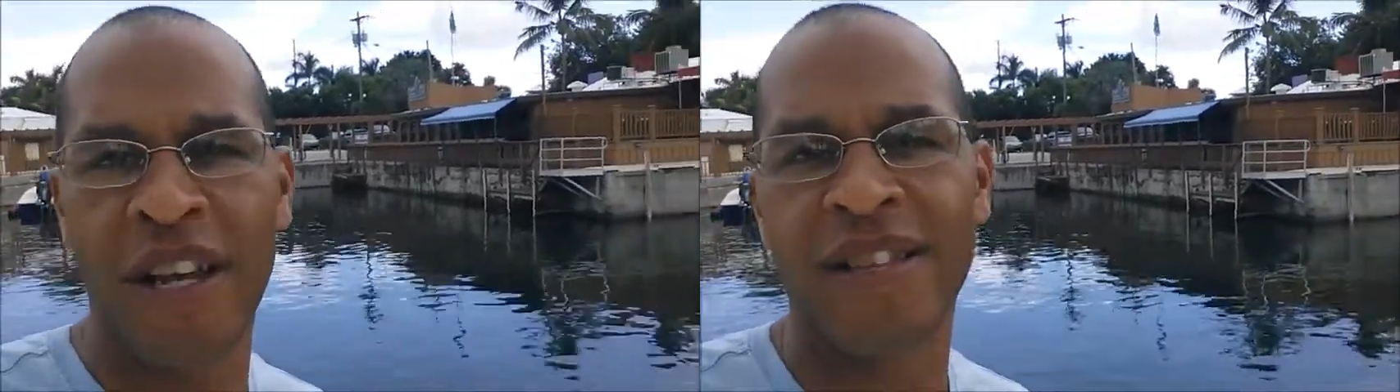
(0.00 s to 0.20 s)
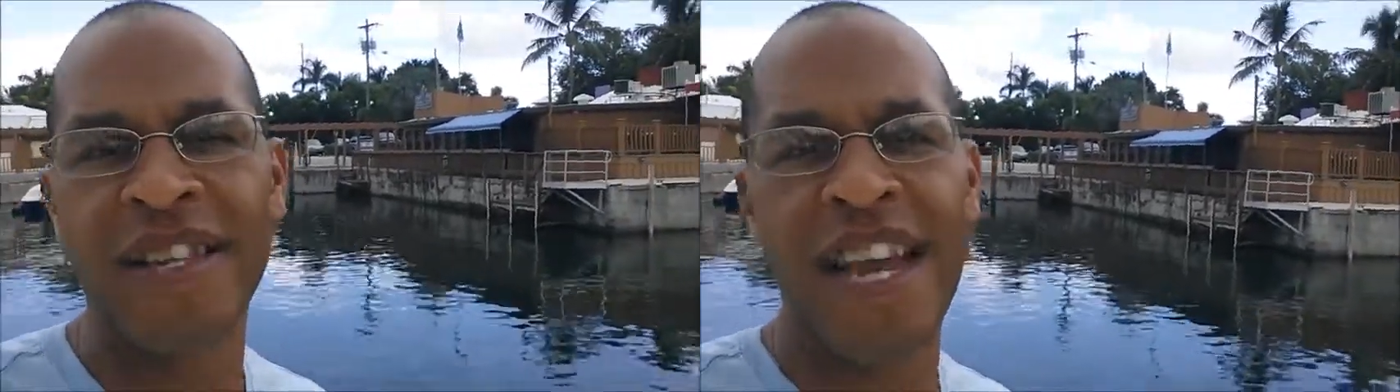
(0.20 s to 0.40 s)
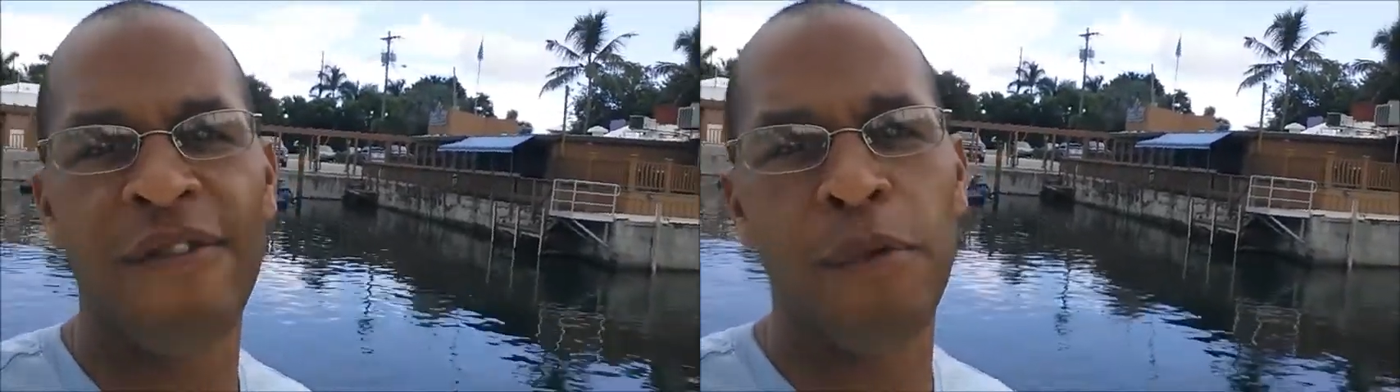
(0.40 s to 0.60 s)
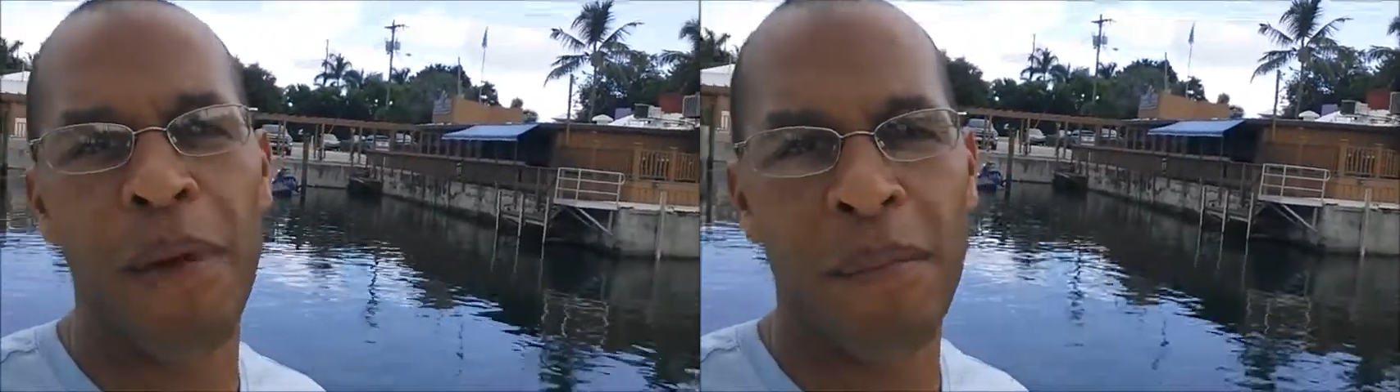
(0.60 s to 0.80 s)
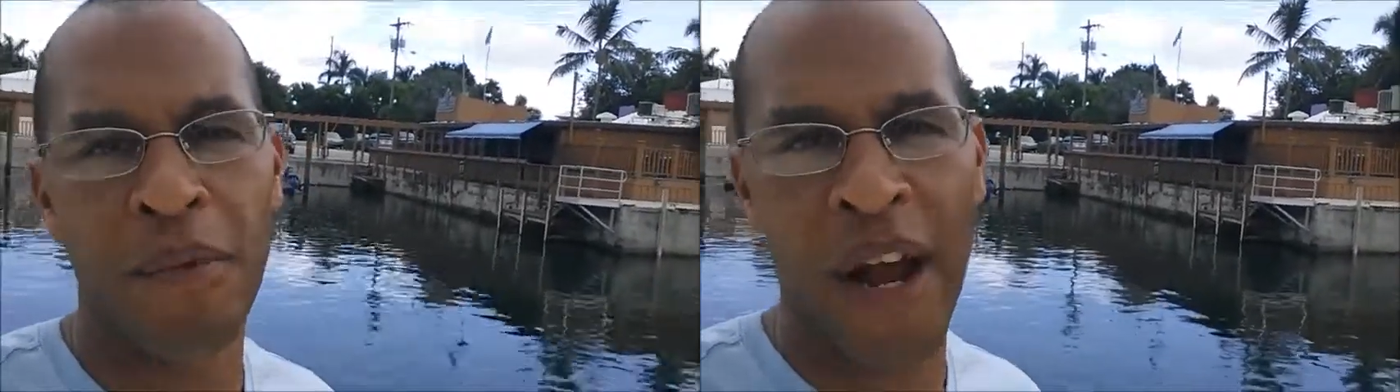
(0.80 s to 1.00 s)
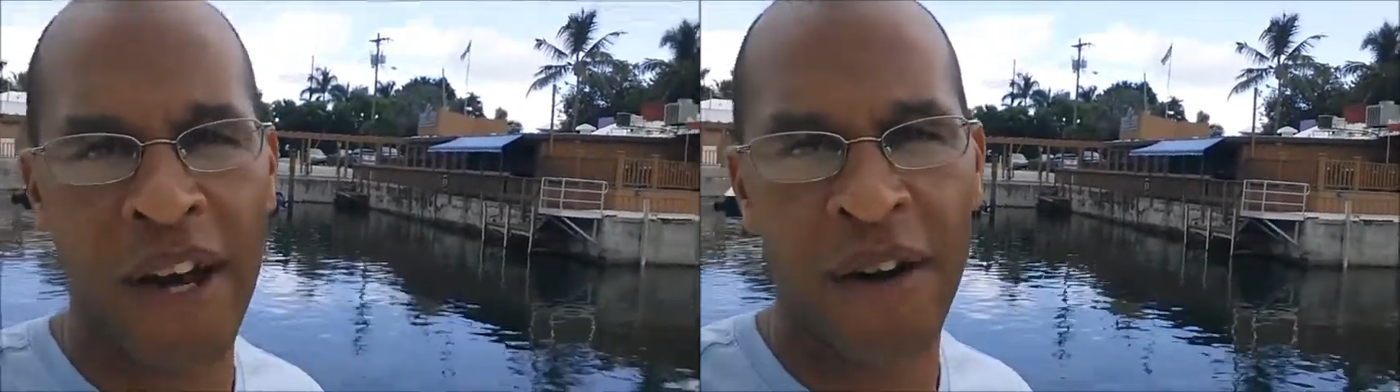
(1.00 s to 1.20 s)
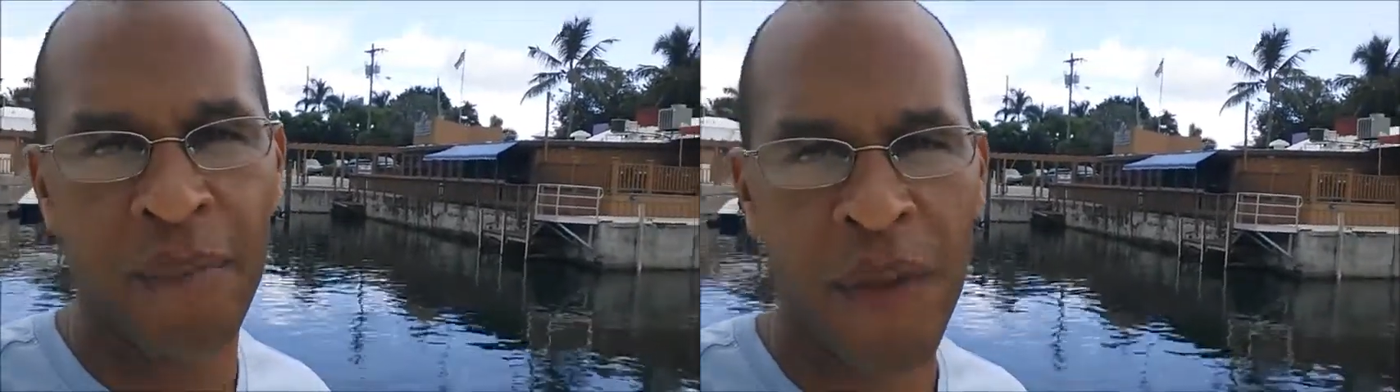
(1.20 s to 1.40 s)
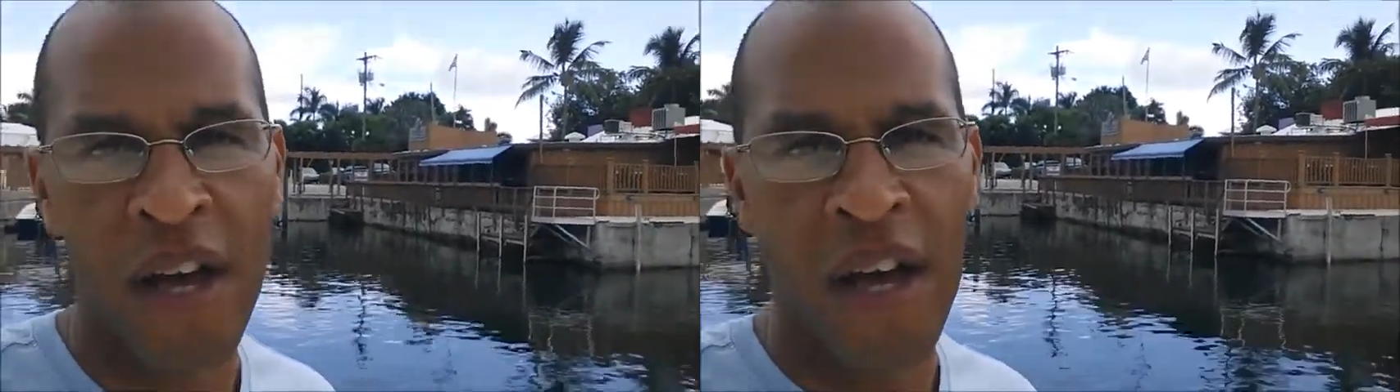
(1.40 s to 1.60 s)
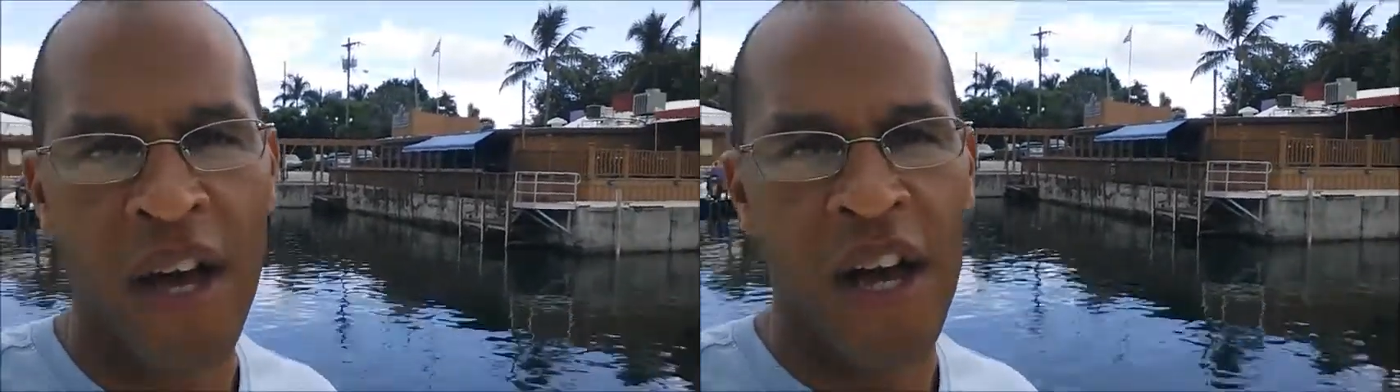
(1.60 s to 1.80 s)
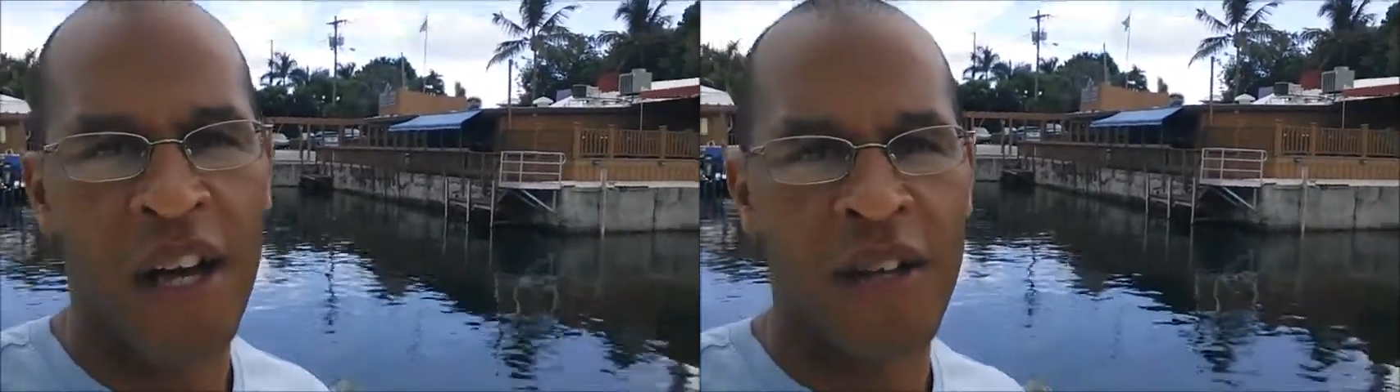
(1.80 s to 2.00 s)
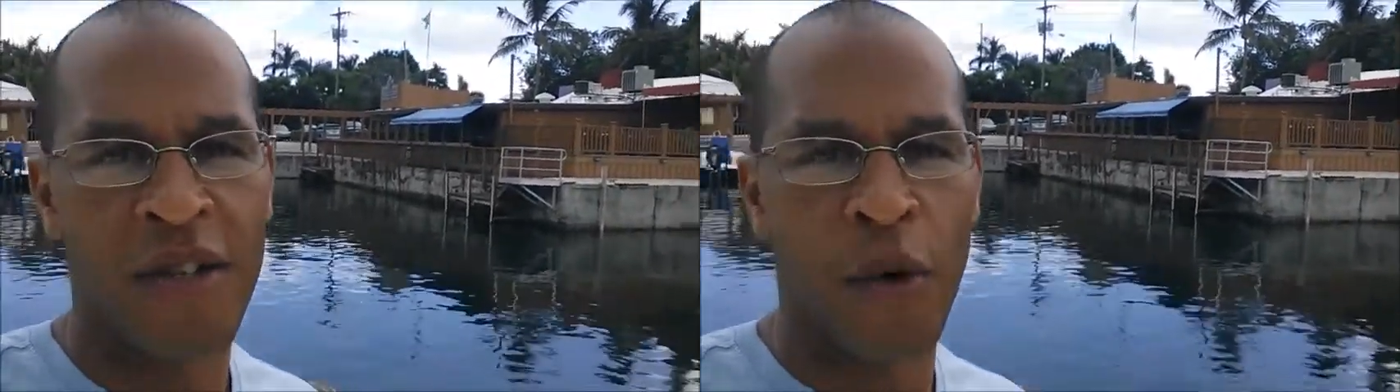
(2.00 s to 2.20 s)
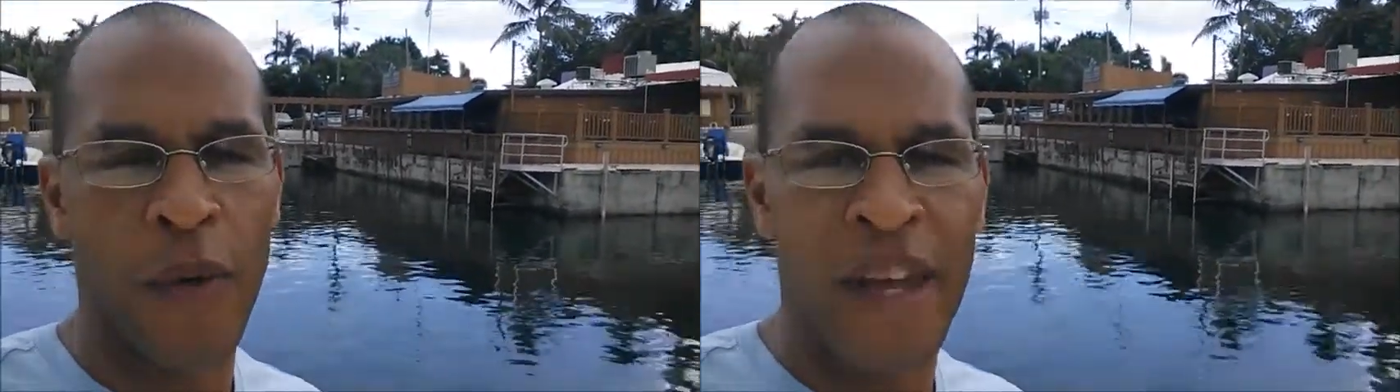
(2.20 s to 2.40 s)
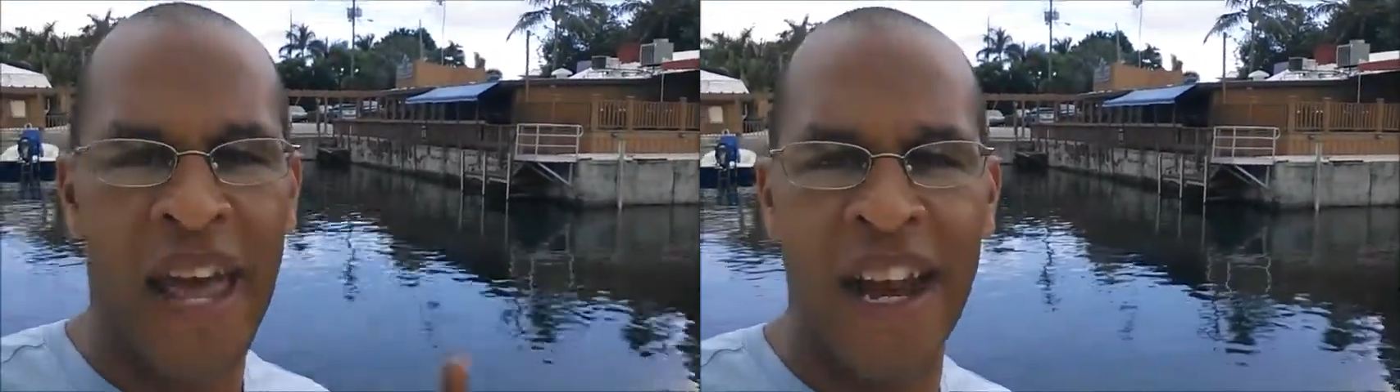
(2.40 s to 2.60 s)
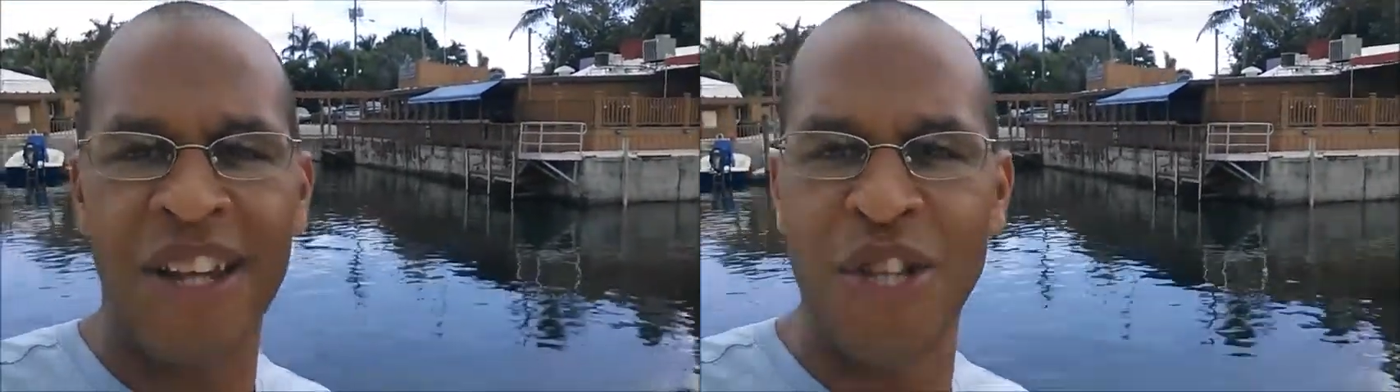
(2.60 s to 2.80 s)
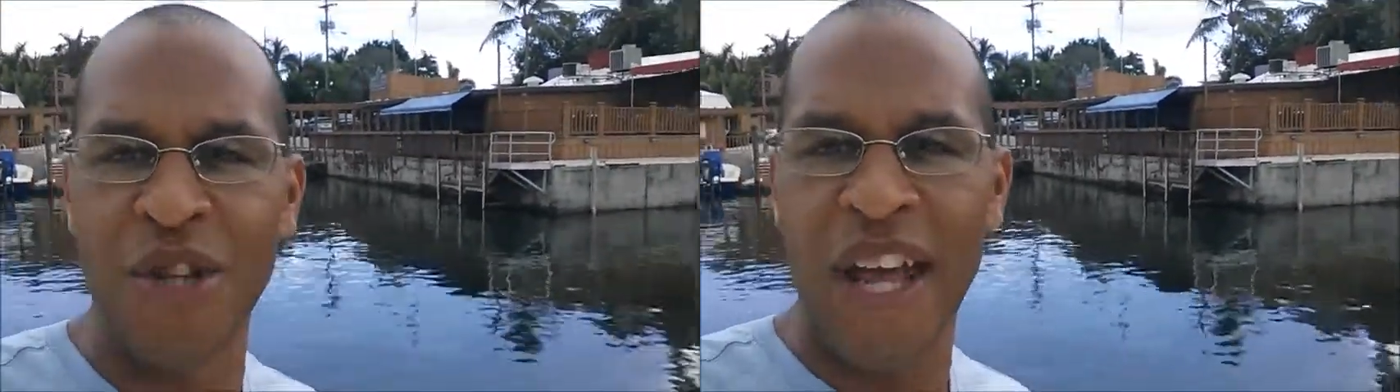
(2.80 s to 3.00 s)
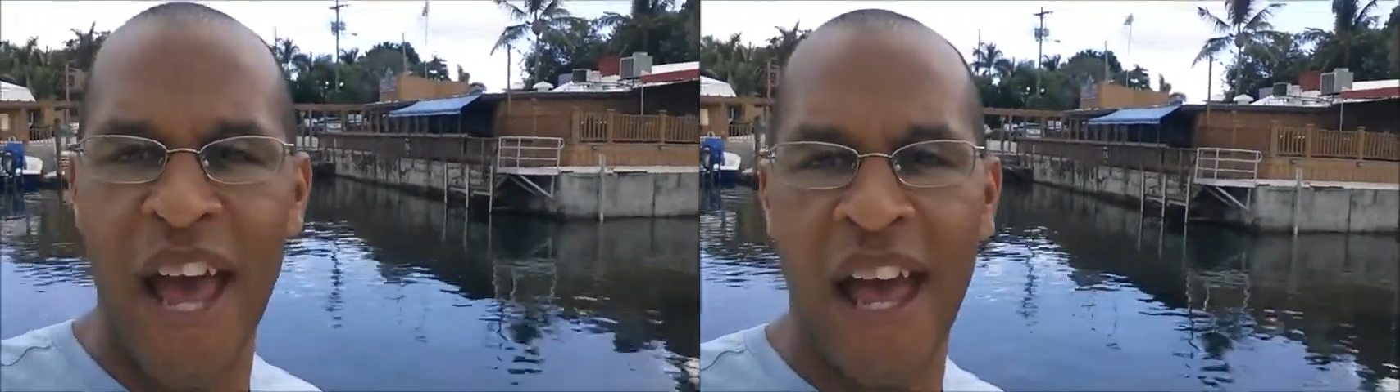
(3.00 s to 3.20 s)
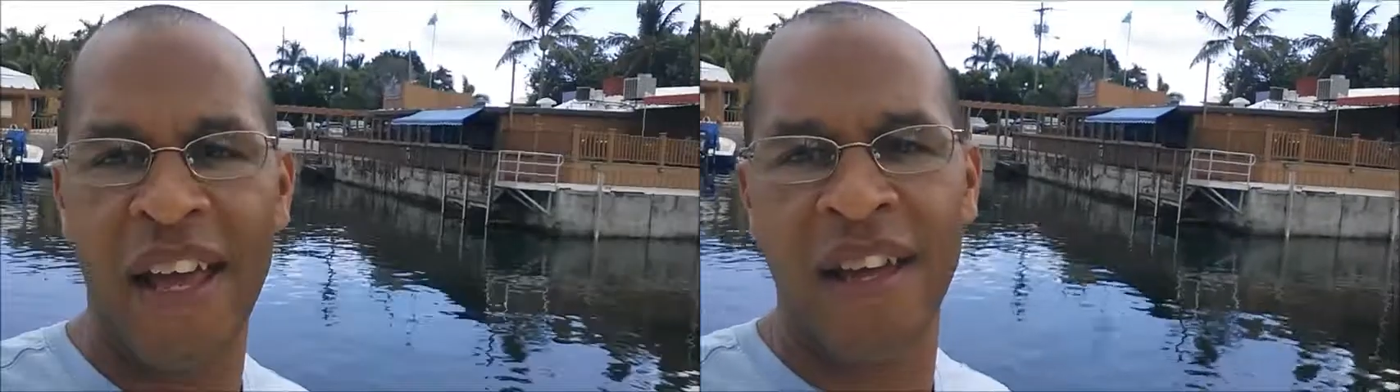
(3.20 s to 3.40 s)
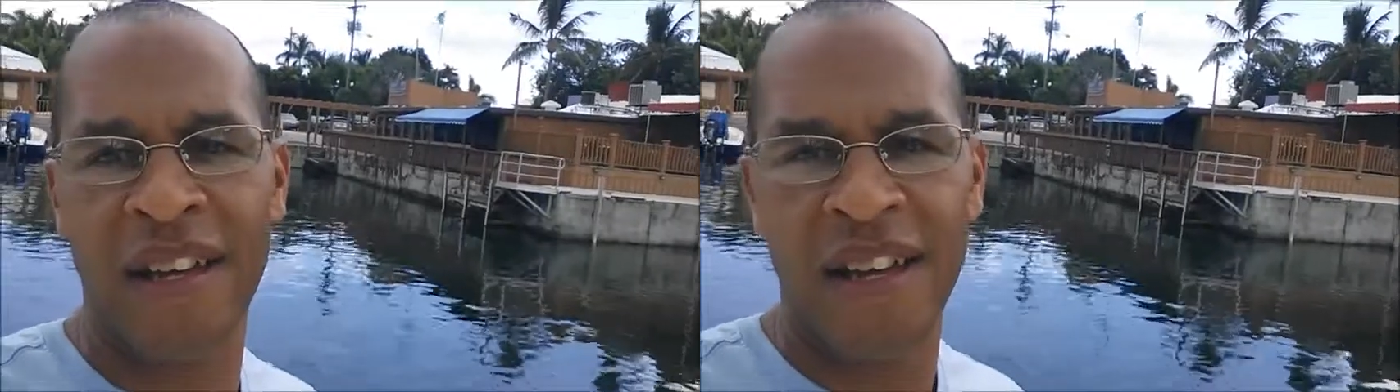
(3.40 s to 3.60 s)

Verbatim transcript: has never been brighter. So, Ken Cloutier,